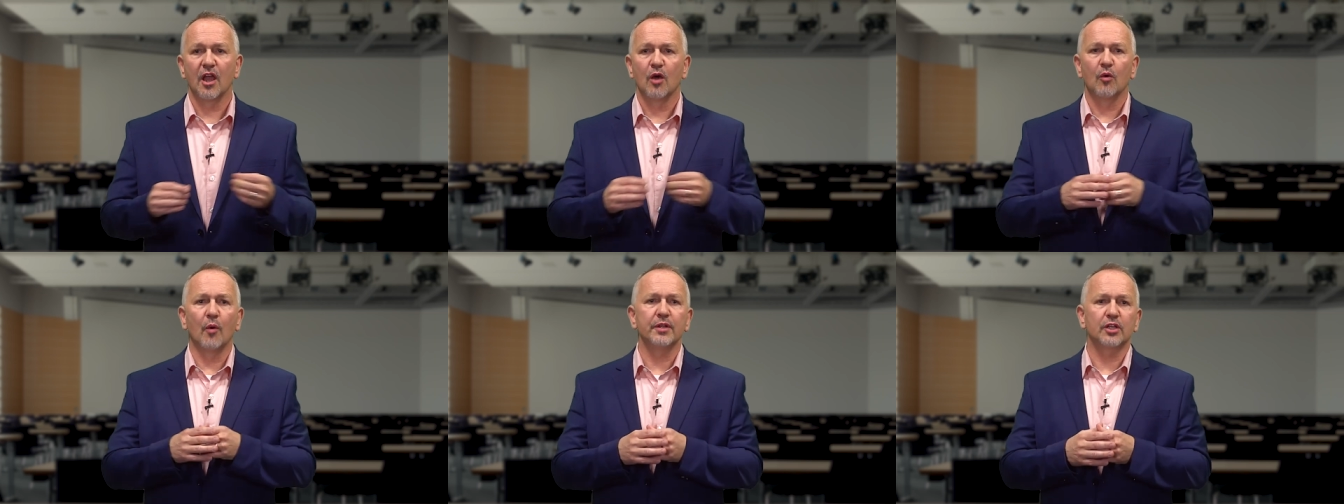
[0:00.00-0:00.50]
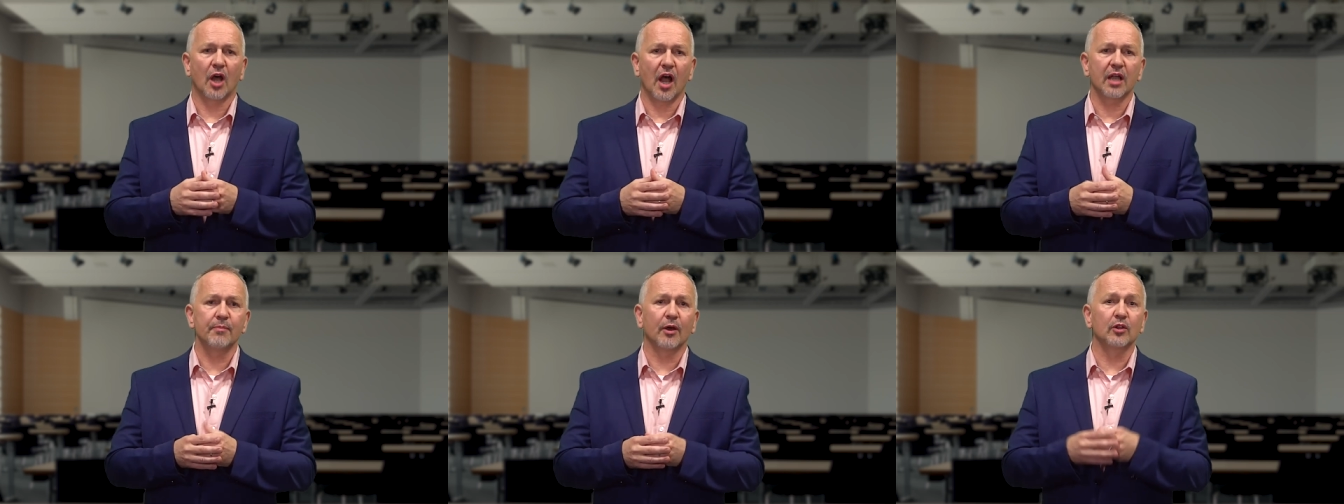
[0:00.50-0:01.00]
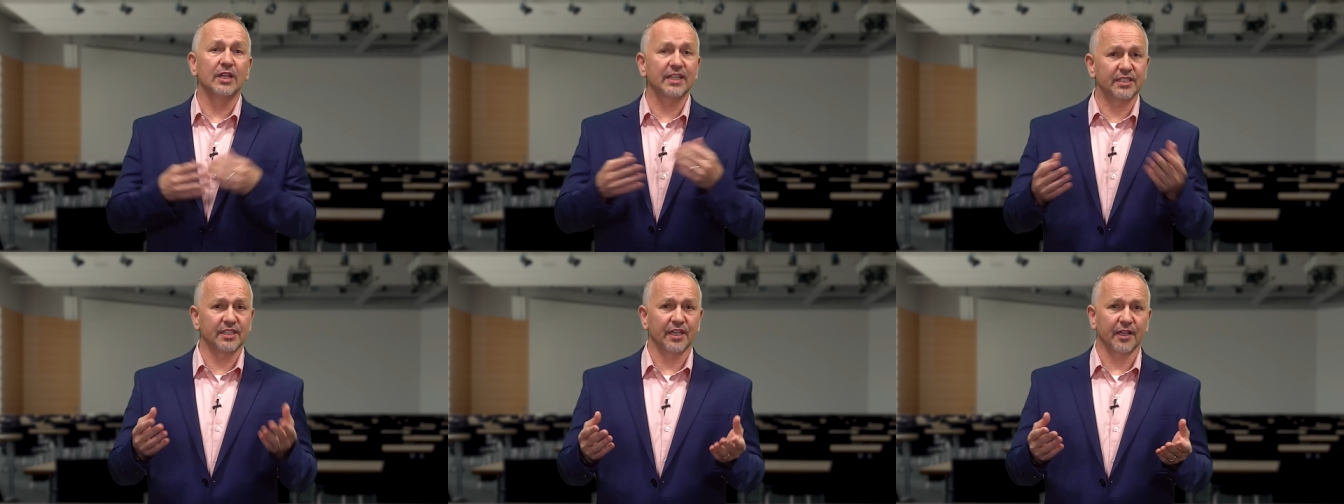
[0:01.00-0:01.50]
where we talk about
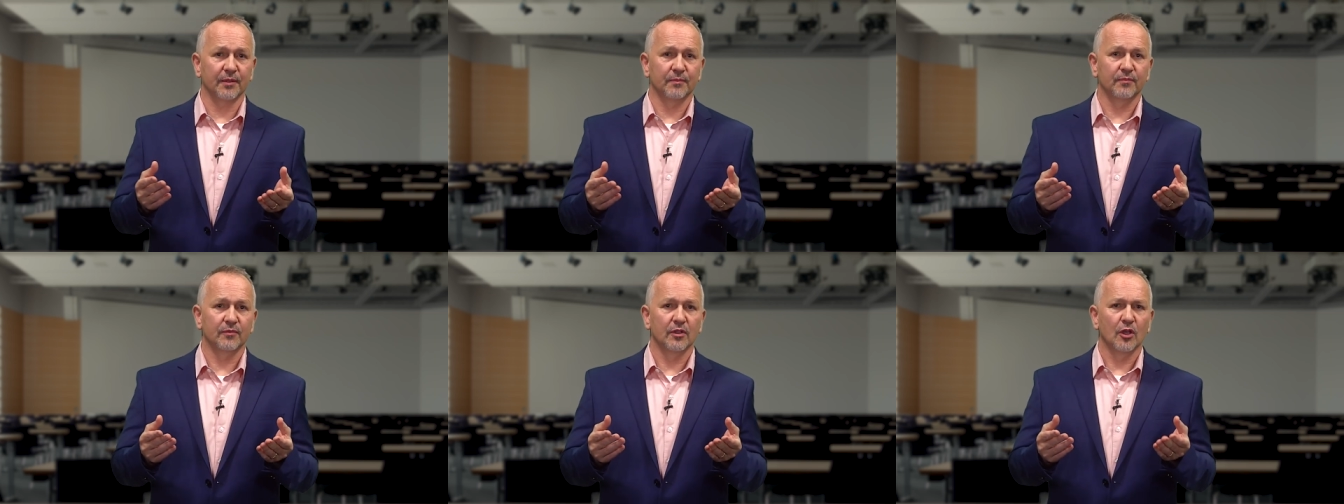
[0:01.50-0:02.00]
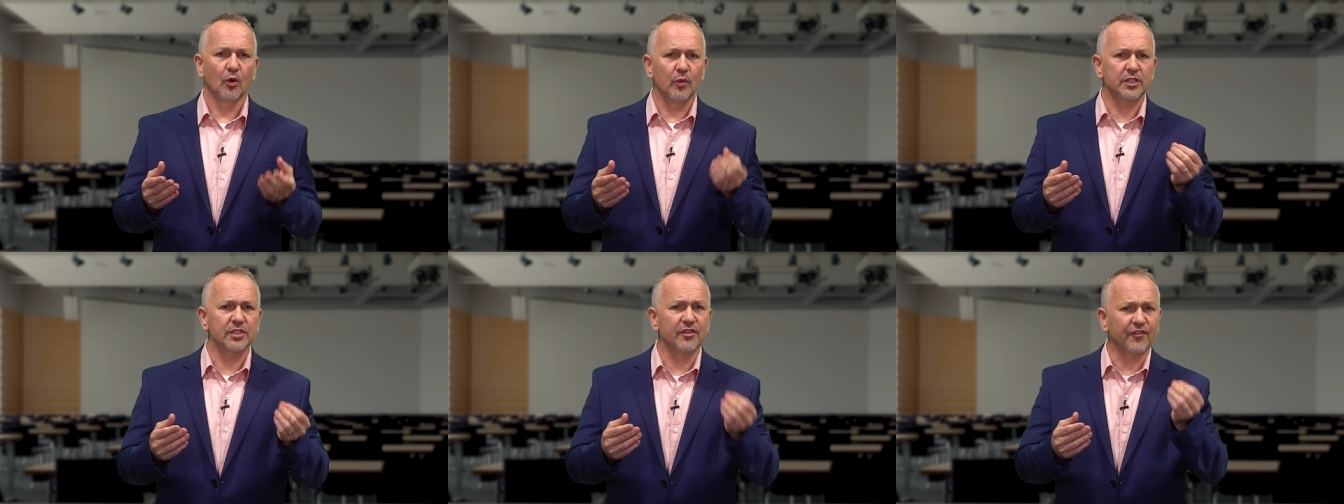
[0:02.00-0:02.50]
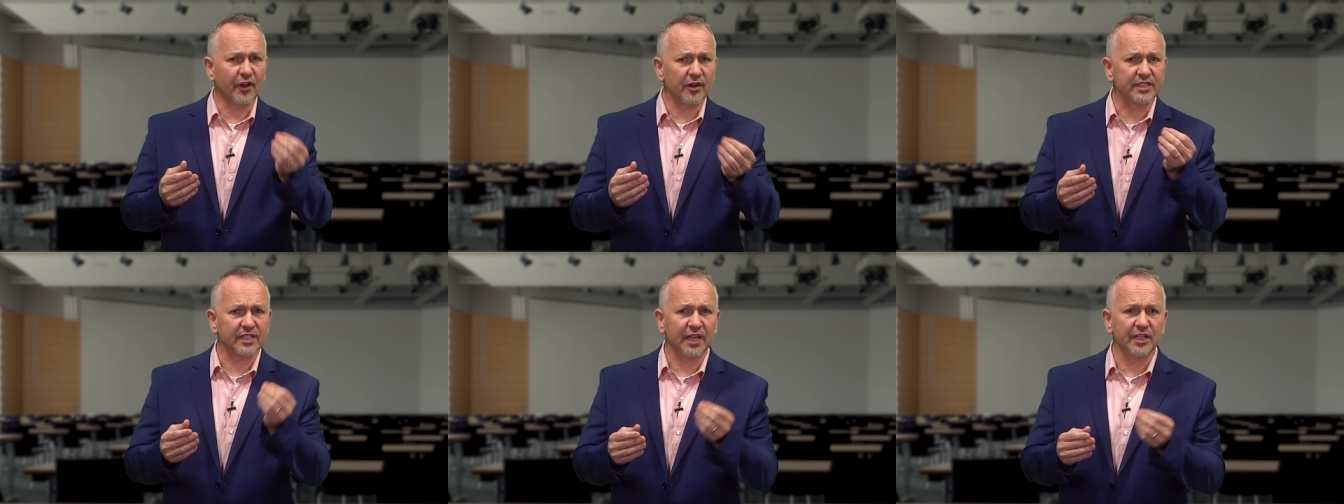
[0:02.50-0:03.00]
listening, which is a very
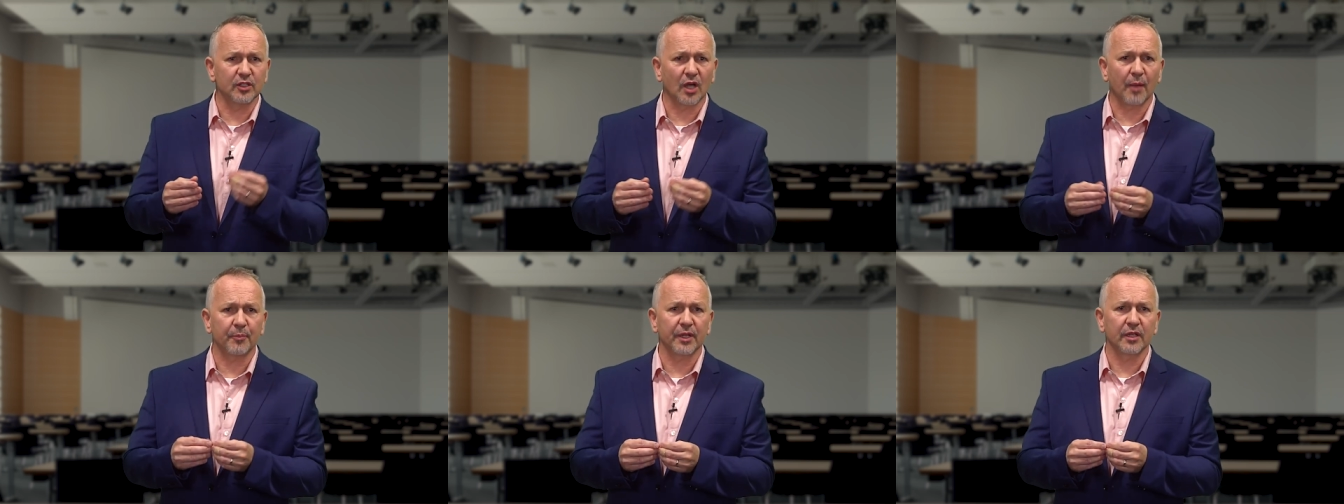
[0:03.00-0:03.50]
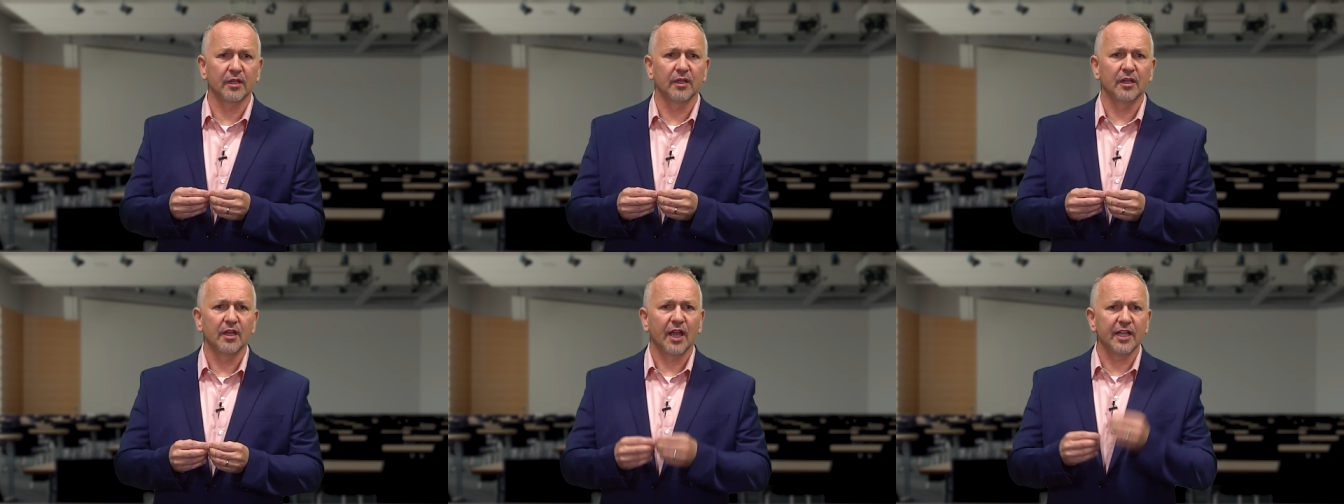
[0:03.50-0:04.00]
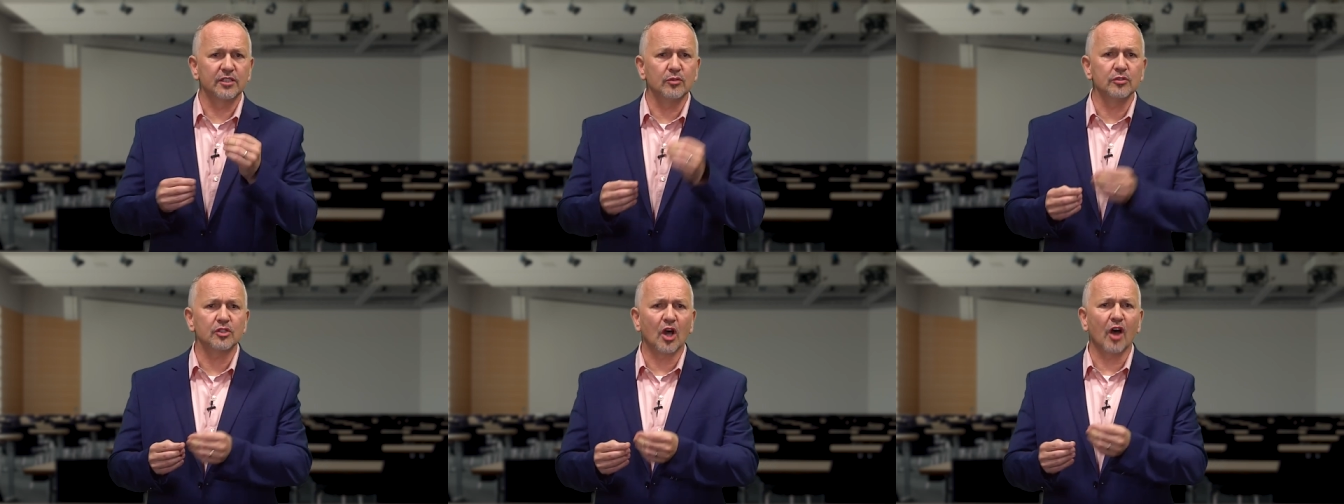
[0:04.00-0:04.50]
exciting topic, and
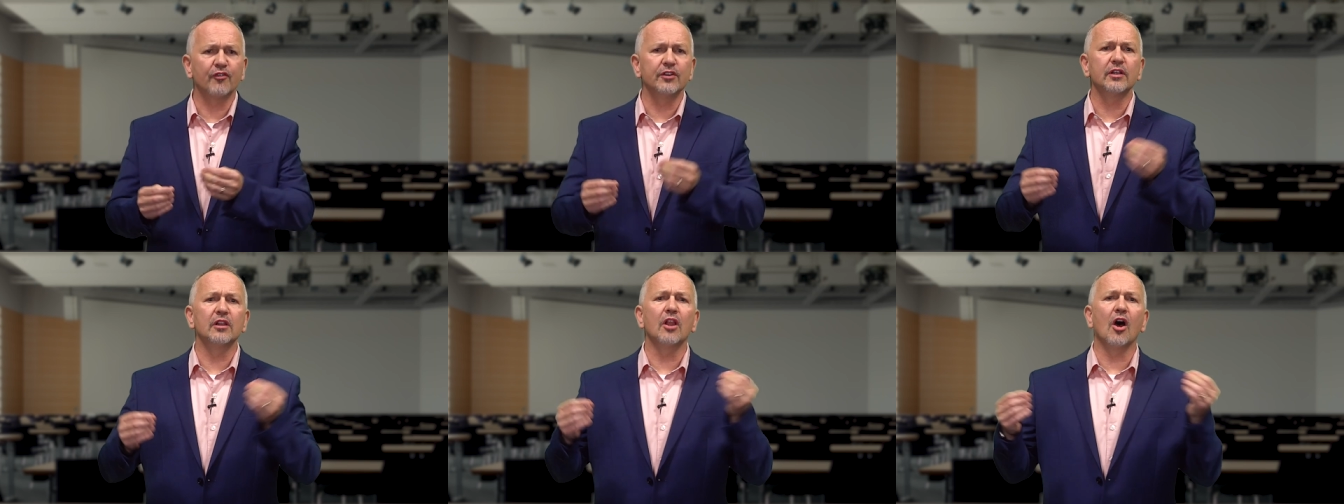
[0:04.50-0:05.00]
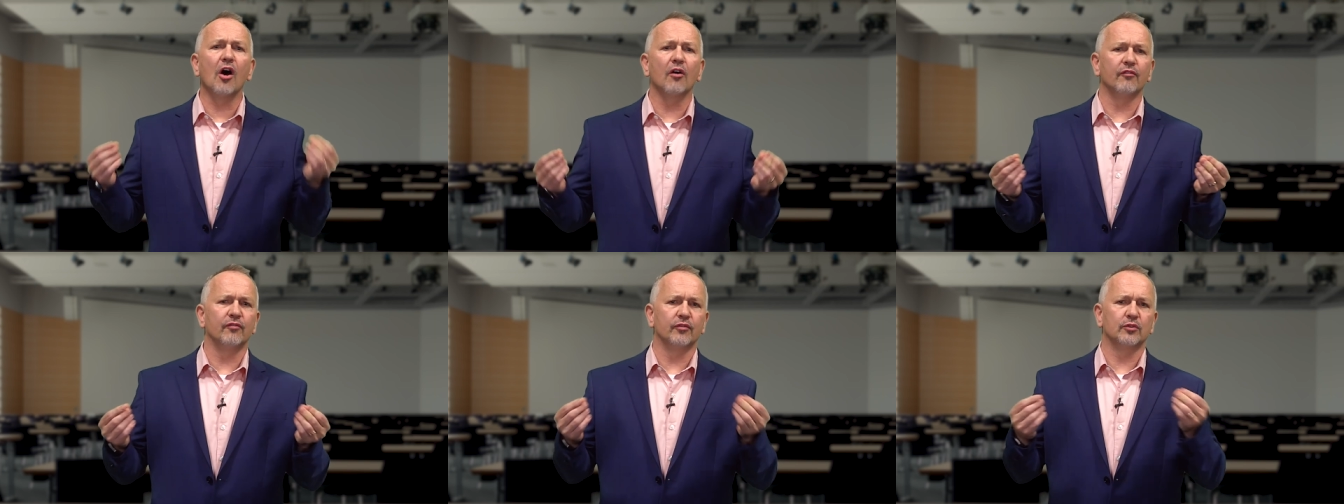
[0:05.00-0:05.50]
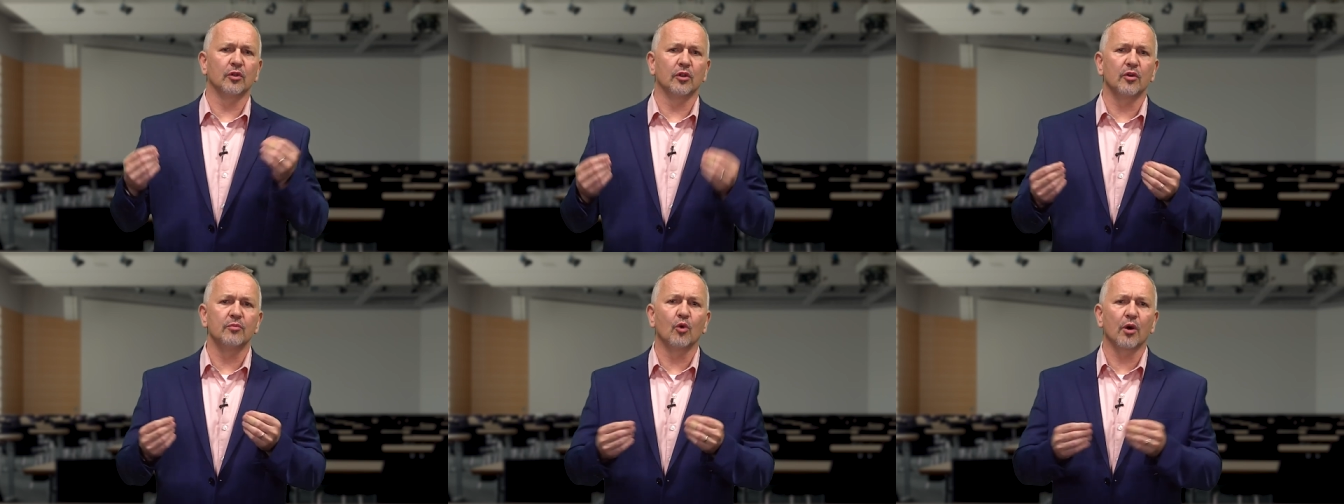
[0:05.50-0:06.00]
students often love to
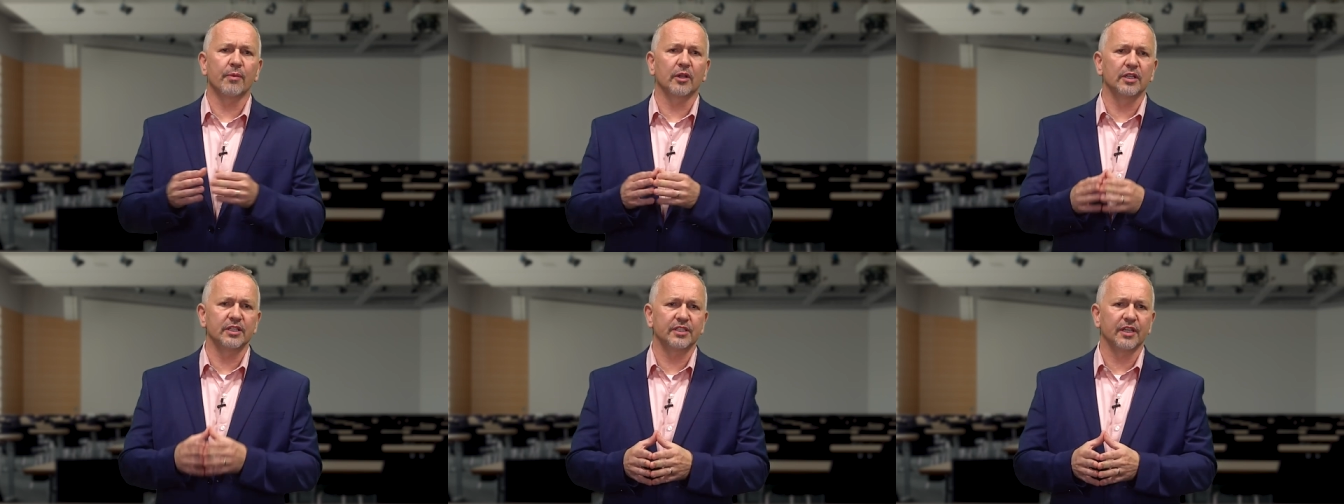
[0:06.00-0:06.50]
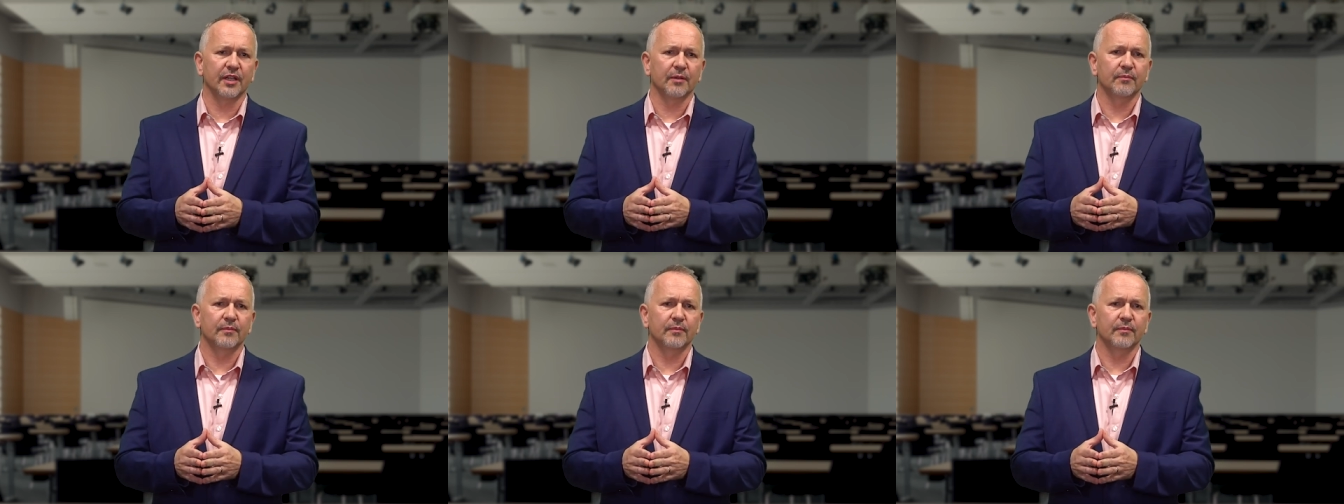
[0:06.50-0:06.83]
learn more about listening.